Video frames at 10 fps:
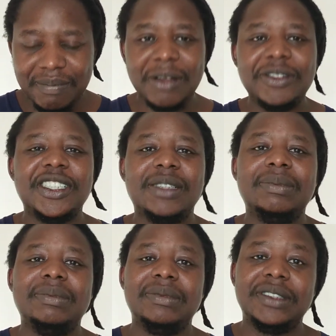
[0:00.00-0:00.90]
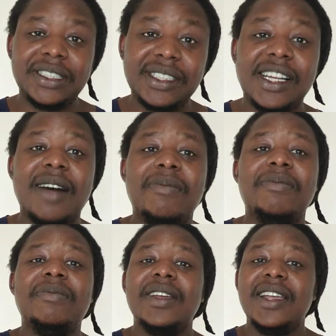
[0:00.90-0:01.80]
Belgium just
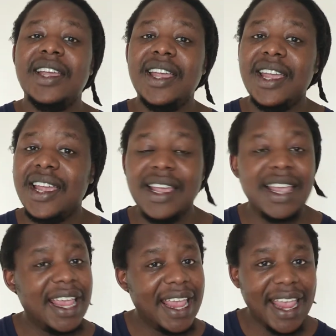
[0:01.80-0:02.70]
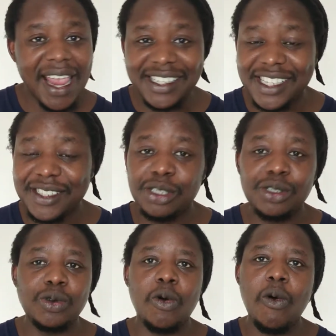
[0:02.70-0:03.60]
come and just
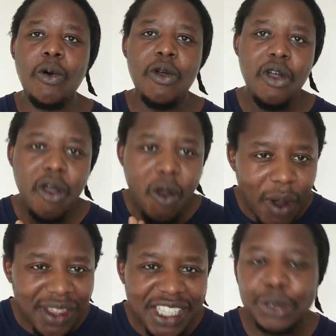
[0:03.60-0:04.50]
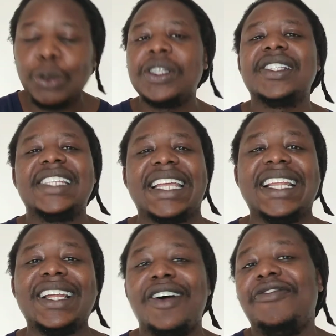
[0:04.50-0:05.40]
show what they showed in the
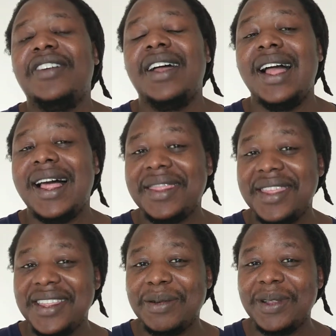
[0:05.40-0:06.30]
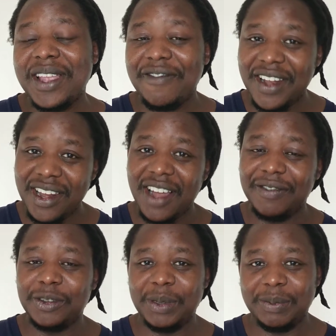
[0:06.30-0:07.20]
second half, I think they will have
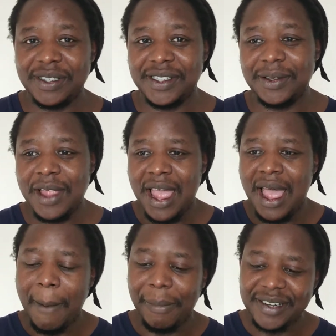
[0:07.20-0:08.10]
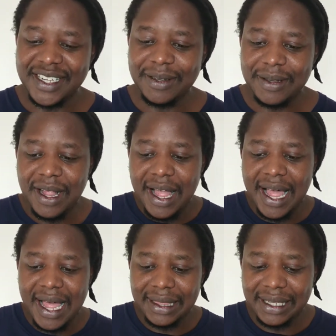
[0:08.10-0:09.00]
enough to beat Brazil. Brazil,
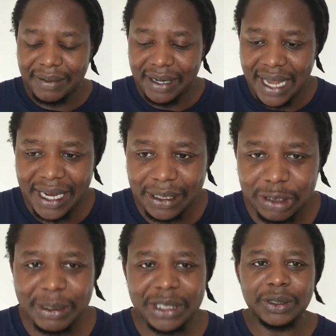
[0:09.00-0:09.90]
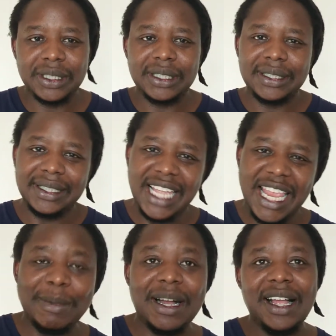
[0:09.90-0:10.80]
they rely too much on
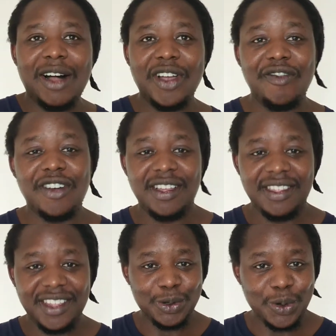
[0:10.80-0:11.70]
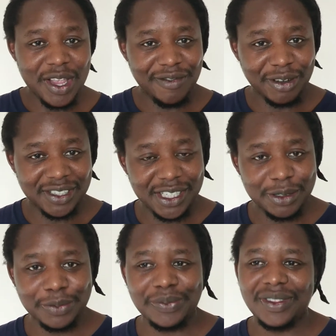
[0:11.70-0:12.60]
Neymar. However, do have
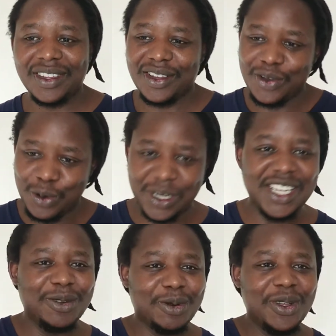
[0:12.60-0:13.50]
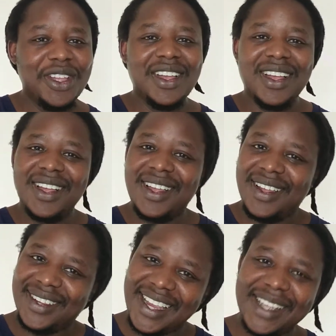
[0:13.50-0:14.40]
Coutinho. Coutinho
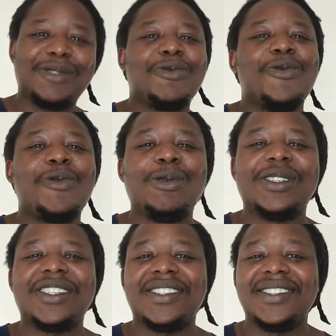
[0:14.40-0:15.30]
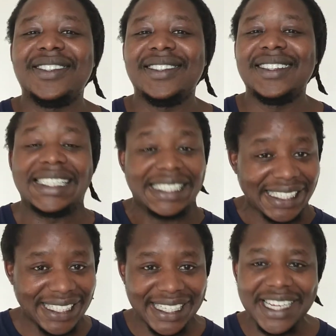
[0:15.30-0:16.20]
can score goals.
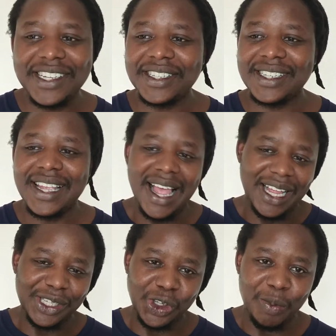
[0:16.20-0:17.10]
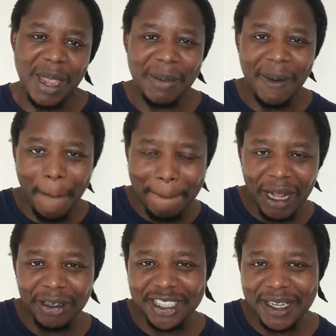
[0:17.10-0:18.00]
He is dangerous. So maybe
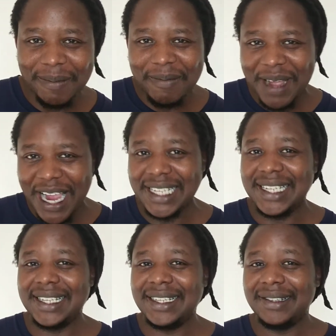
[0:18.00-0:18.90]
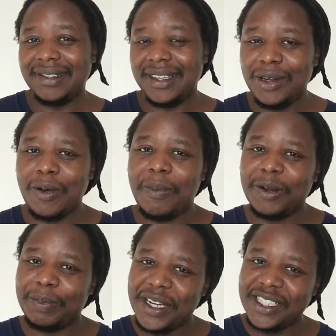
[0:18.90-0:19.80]
Belgium might, you know,
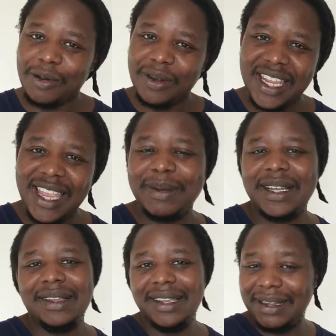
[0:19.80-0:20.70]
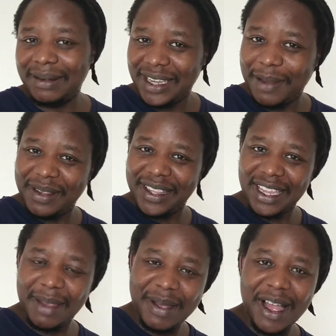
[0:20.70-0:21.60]
put pressure on Neymar and keep
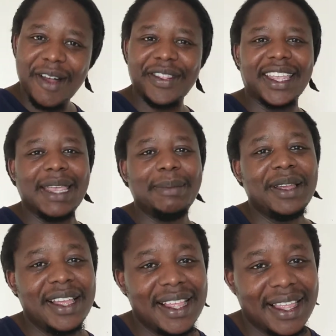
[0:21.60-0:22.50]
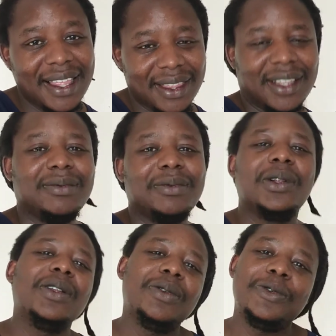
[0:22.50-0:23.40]
Neymar out of the game. That
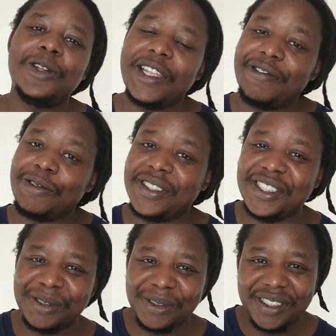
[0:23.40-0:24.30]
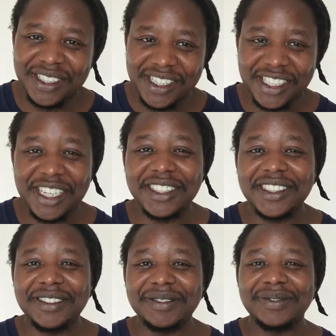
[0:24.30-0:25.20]
will give Coutinho a
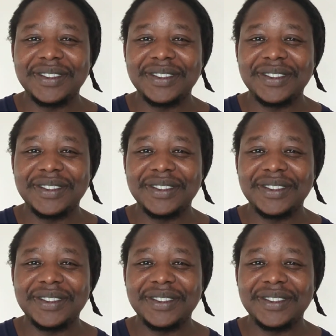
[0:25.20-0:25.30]
chance.